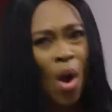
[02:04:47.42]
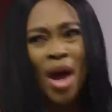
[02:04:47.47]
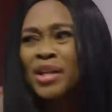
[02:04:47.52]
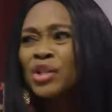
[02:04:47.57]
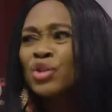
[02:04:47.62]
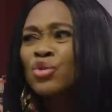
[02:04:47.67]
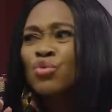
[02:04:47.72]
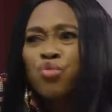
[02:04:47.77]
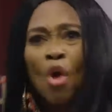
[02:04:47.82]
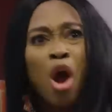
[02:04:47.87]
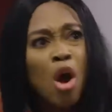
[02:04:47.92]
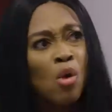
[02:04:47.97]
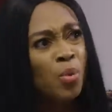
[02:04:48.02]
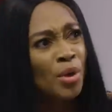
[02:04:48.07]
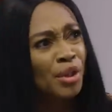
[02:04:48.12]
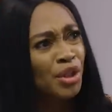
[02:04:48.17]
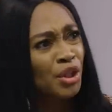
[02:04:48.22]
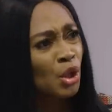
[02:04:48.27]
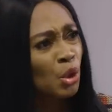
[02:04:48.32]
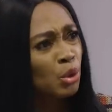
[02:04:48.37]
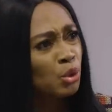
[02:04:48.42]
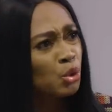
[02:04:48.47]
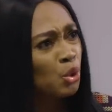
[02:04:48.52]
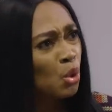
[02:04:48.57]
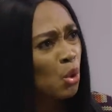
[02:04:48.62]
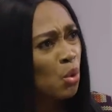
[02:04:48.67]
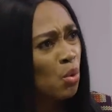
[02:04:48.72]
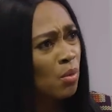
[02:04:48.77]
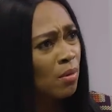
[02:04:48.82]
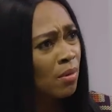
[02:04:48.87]
What is wrong with you
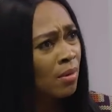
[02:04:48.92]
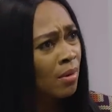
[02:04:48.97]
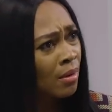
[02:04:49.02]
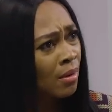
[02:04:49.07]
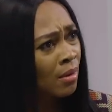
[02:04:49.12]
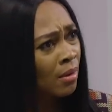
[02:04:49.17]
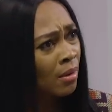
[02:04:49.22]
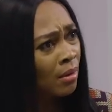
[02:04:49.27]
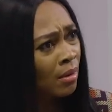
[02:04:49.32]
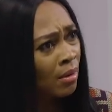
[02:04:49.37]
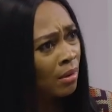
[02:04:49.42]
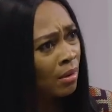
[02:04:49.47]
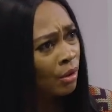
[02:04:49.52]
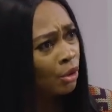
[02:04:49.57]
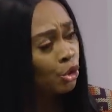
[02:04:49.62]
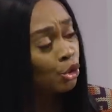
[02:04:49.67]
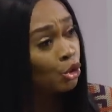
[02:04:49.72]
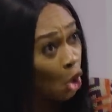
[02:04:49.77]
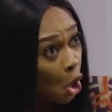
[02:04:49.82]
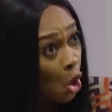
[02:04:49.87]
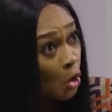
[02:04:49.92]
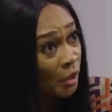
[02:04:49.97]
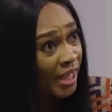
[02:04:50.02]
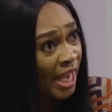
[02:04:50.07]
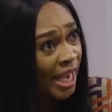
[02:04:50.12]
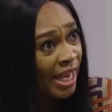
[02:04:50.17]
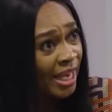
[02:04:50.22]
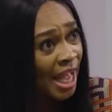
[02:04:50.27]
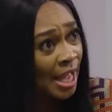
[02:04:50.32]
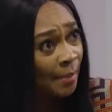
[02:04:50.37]
two? You,
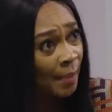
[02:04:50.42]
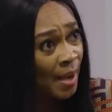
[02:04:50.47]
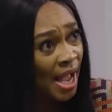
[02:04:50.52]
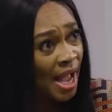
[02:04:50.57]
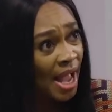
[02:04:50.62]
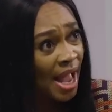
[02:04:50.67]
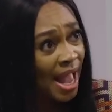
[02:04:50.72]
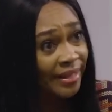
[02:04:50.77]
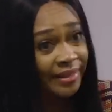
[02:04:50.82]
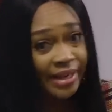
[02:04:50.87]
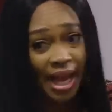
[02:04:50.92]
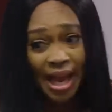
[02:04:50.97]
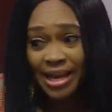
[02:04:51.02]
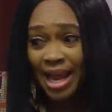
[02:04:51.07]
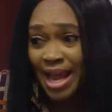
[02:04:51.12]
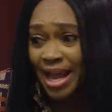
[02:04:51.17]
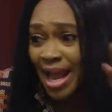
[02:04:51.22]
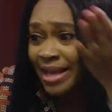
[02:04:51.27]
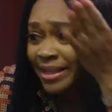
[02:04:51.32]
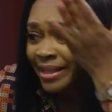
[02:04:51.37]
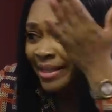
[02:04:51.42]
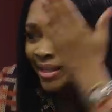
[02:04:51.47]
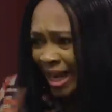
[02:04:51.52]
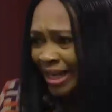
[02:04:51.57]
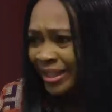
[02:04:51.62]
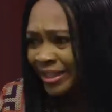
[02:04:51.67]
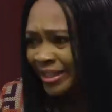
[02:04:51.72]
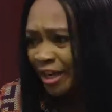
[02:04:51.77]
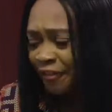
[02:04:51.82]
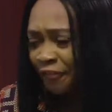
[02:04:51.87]
Caleb, and
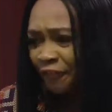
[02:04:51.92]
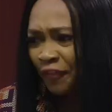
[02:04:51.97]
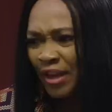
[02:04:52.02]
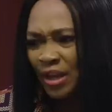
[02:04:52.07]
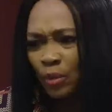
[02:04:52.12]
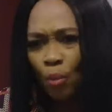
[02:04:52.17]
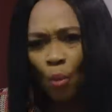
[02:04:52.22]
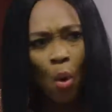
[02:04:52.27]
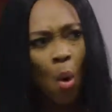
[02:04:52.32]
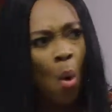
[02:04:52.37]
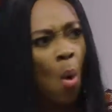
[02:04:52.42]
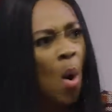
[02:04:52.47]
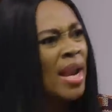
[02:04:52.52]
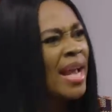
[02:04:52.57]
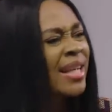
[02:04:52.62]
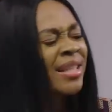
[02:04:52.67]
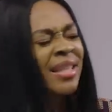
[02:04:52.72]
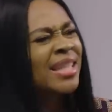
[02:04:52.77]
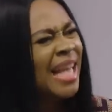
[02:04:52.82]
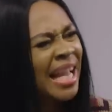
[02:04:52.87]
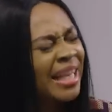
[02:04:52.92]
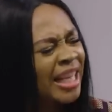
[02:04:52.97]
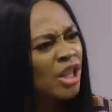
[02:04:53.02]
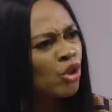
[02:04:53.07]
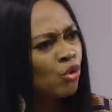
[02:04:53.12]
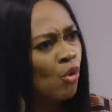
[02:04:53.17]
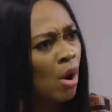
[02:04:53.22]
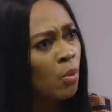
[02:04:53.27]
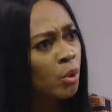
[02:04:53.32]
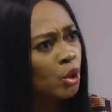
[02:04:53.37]
Linda Finn, what exactly
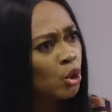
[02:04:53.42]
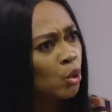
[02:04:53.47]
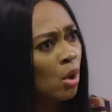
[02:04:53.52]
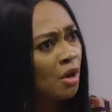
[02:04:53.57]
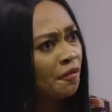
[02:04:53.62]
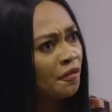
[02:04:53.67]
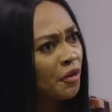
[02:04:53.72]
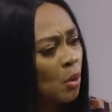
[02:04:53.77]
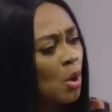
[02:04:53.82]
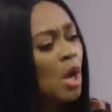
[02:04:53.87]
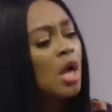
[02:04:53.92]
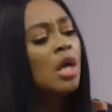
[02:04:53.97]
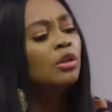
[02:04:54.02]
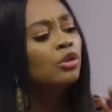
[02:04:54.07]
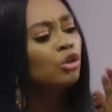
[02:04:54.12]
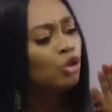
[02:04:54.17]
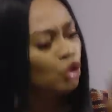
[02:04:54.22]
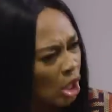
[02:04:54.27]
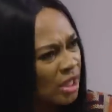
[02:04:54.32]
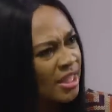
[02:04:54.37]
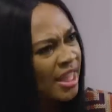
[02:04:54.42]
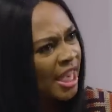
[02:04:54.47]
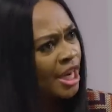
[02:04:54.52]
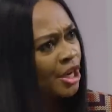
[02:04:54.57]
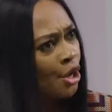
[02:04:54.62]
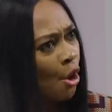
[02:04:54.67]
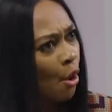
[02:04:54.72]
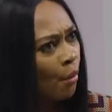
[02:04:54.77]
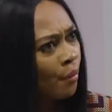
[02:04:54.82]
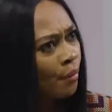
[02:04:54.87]
is wrong with two of you? Does he
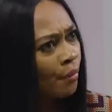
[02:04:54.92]
know?